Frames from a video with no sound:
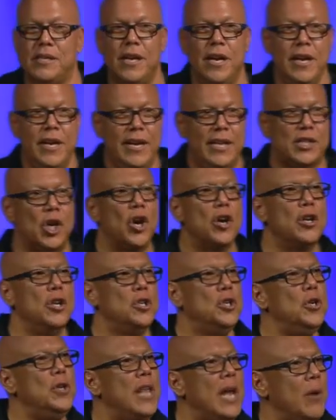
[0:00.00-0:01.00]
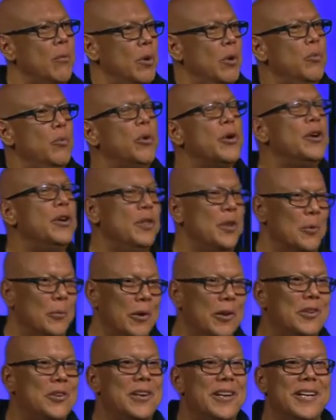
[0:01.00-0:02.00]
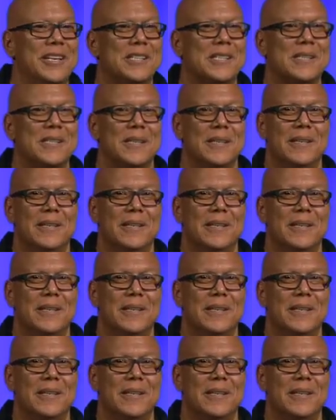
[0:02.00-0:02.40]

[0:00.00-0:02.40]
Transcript: It's hard to do that when we're in the wilderness.